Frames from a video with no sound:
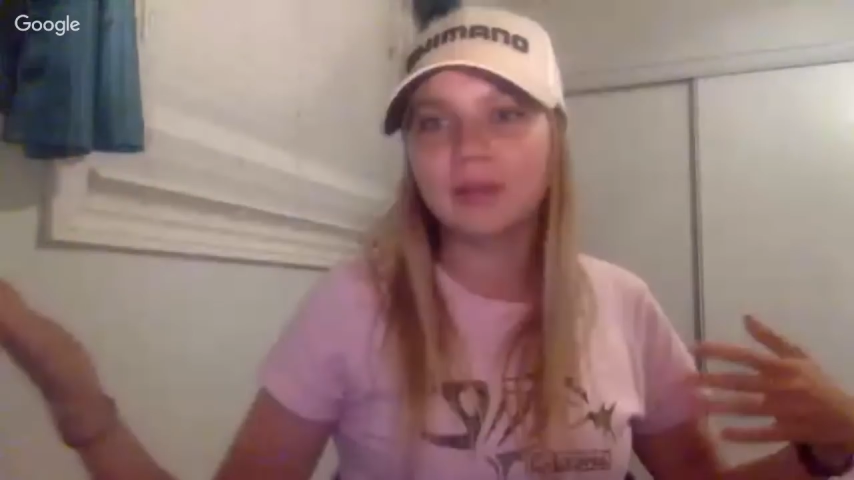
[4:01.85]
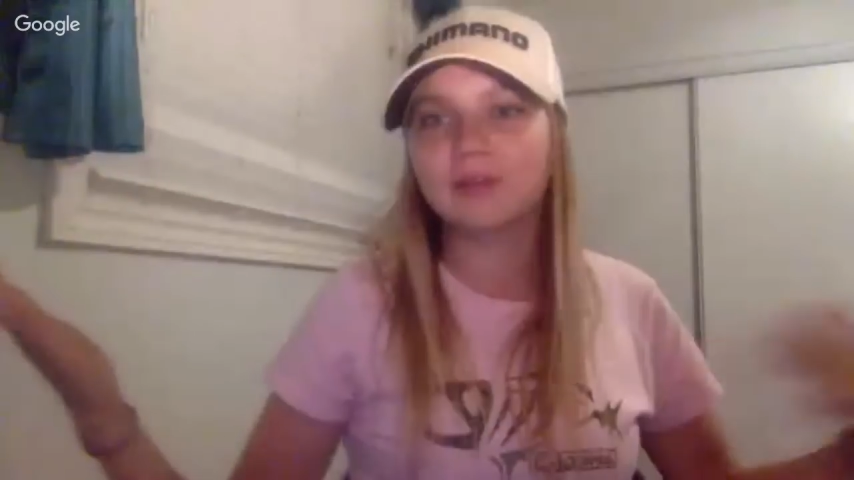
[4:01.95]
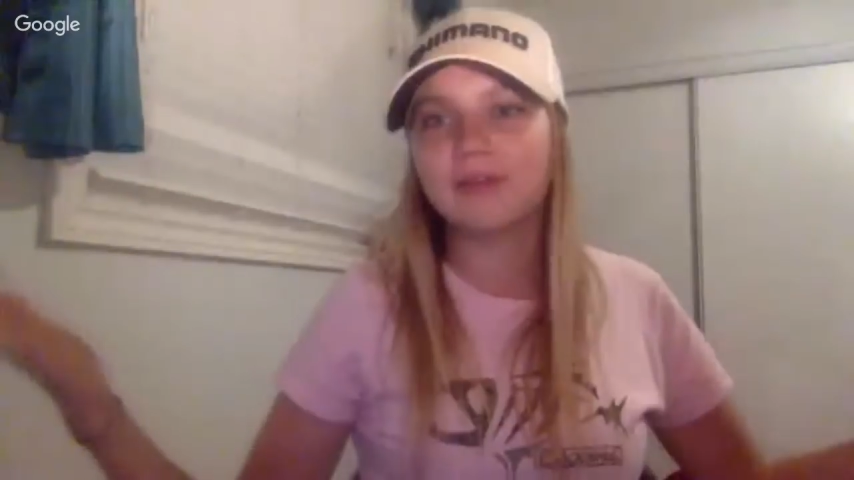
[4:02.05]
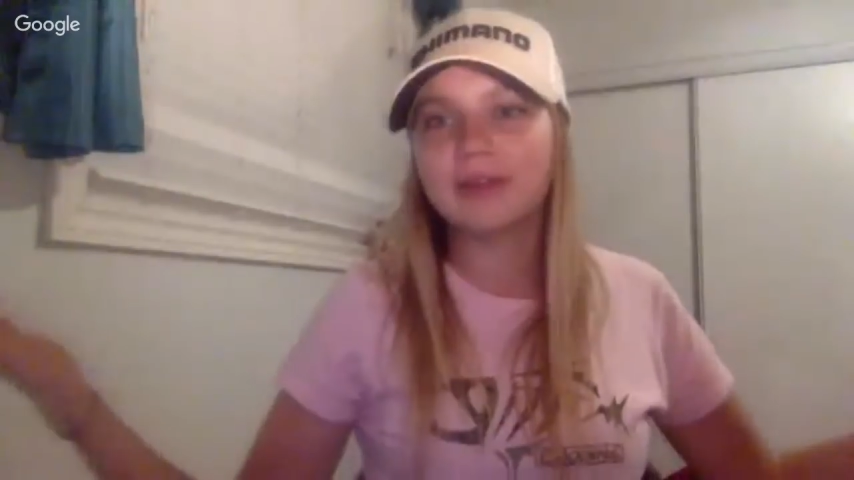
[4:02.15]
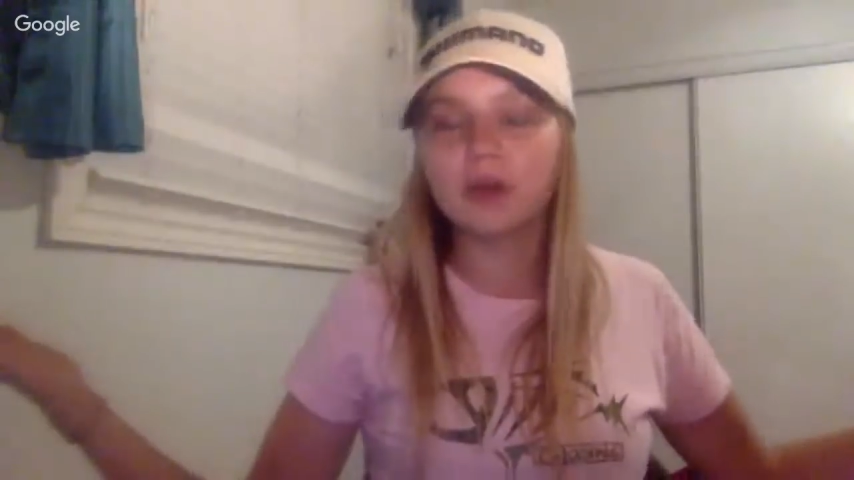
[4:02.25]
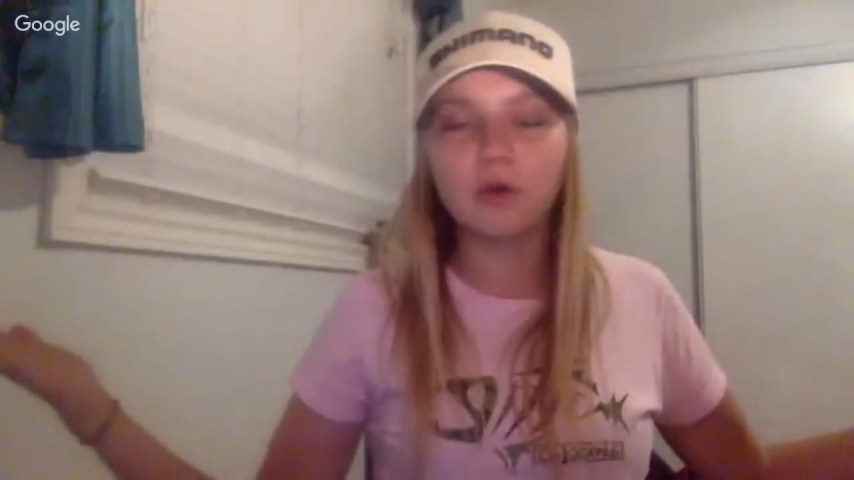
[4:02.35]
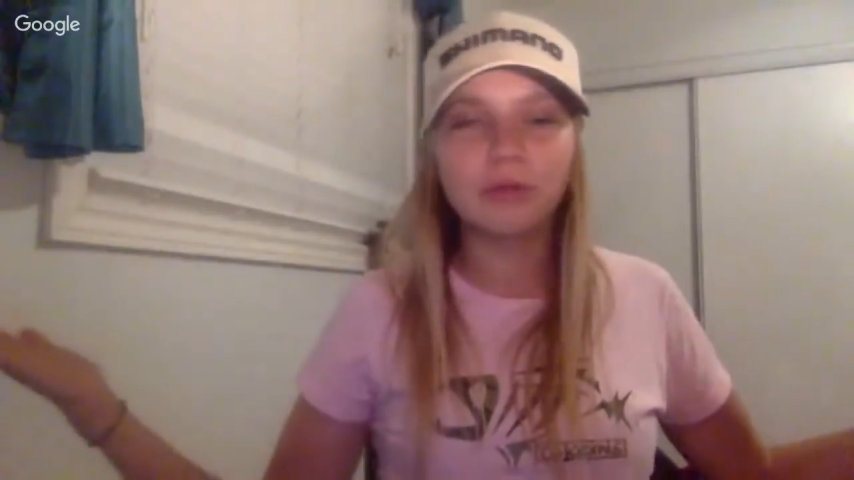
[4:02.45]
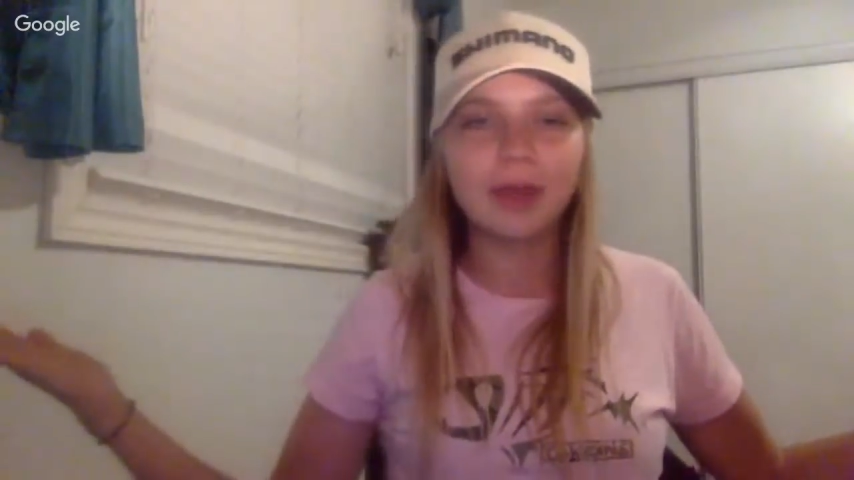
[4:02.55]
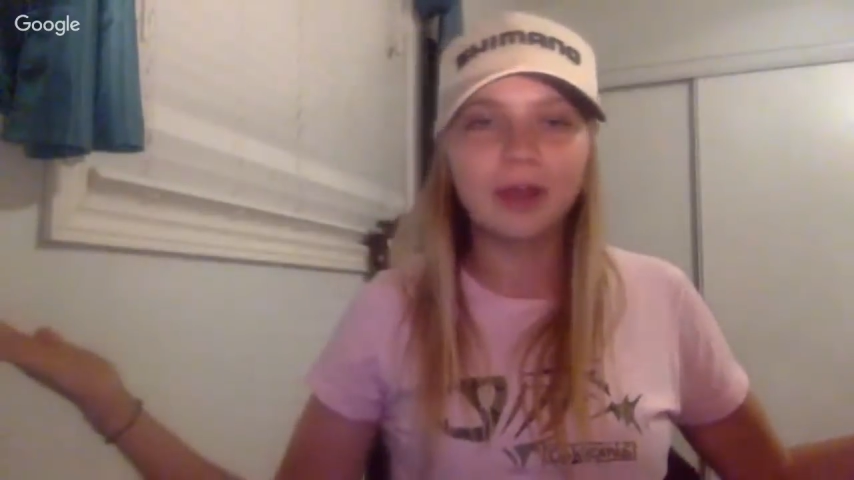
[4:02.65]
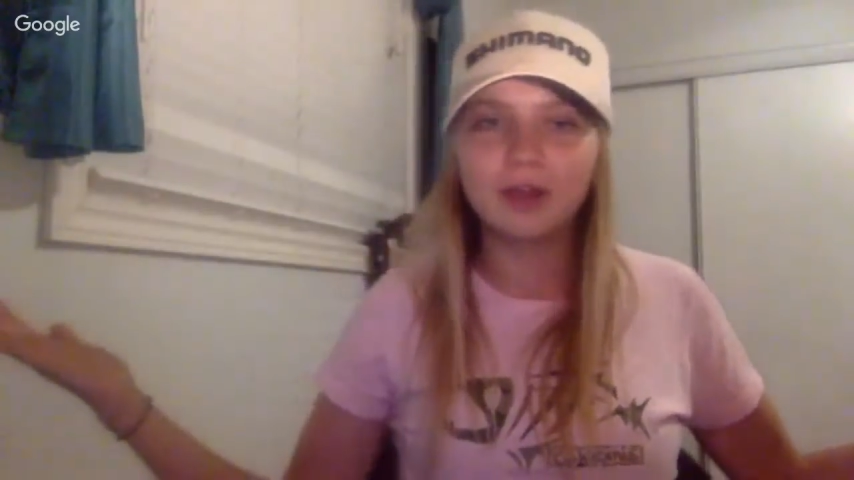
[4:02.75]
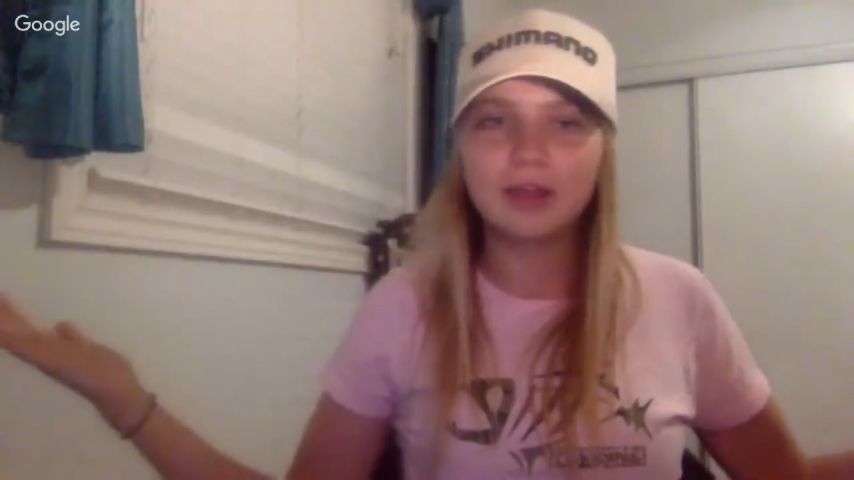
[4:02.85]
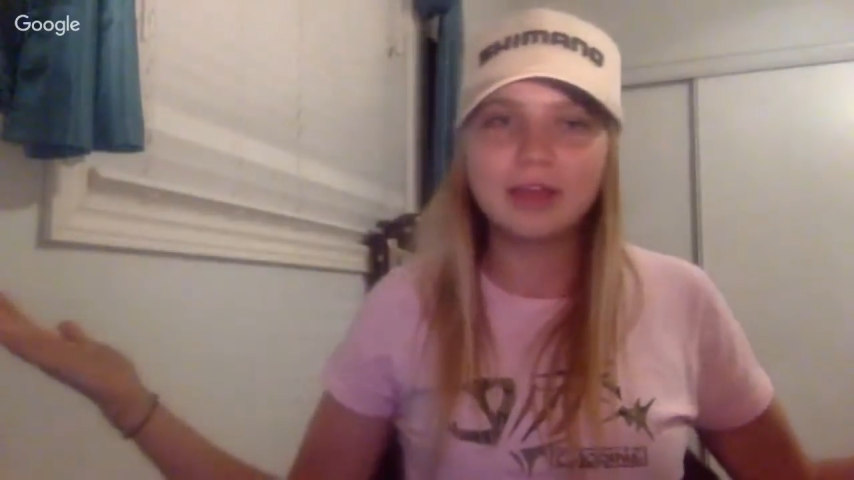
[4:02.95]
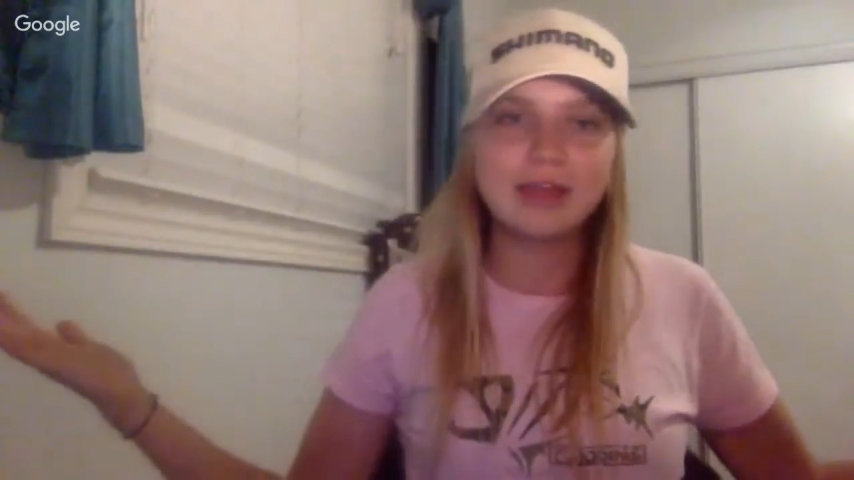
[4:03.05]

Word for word: Because if I go there